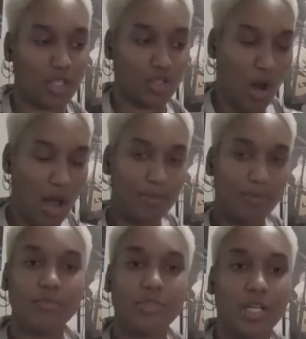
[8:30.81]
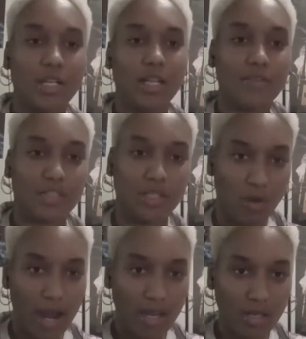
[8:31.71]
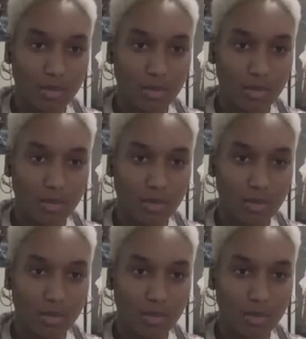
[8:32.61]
drop shit left and right,